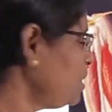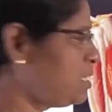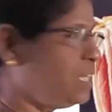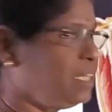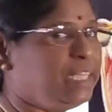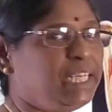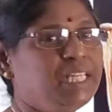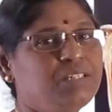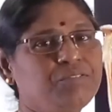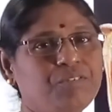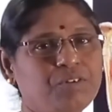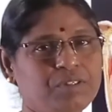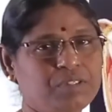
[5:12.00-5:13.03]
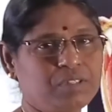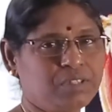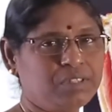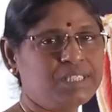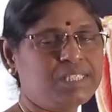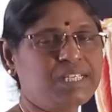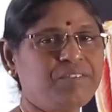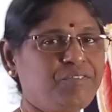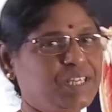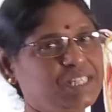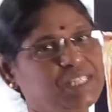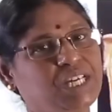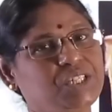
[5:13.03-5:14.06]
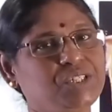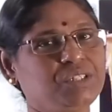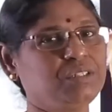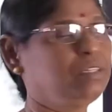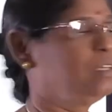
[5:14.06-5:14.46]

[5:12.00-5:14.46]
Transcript: is the need for this reflex action?